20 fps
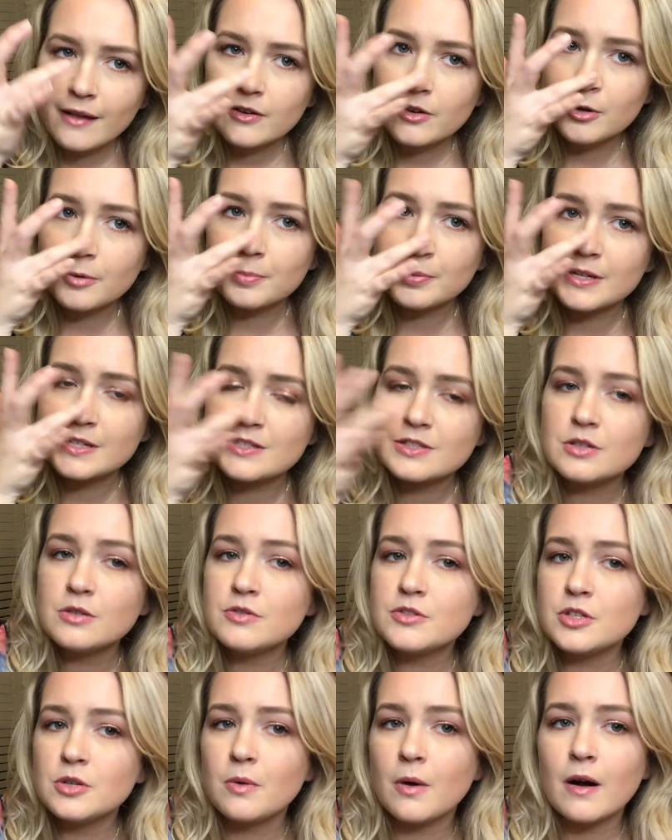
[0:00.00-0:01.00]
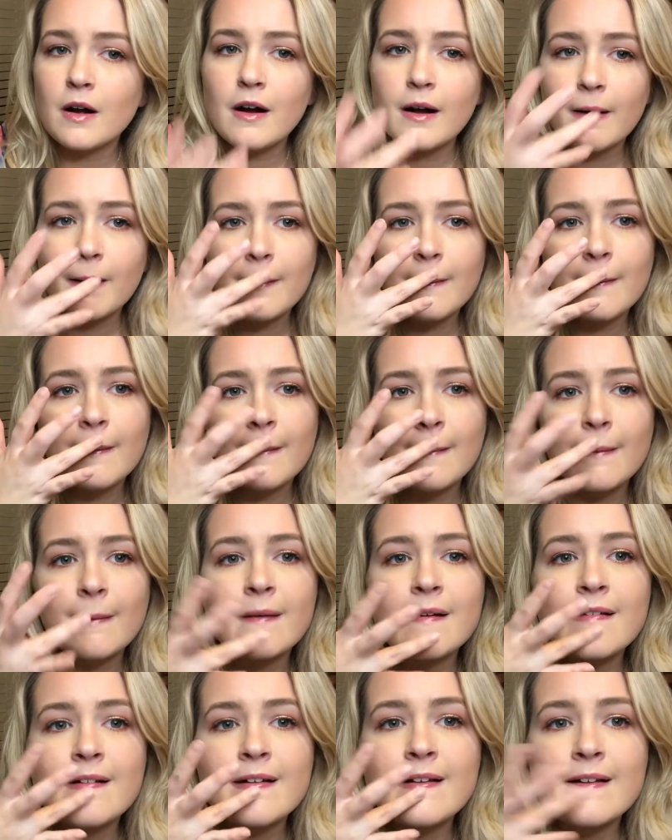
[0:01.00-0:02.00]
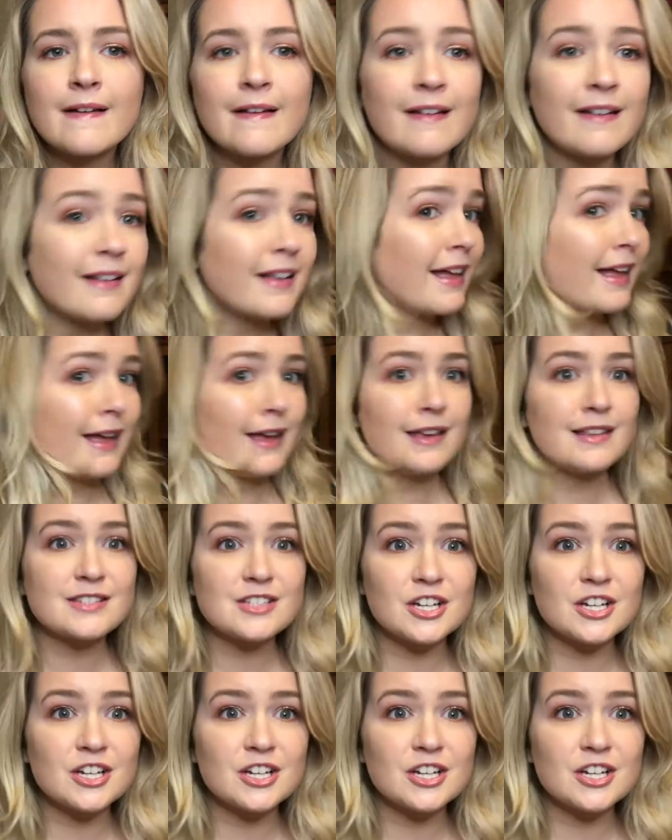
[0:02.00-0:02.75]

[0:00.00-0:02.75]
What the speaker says: Don't press too hard. It's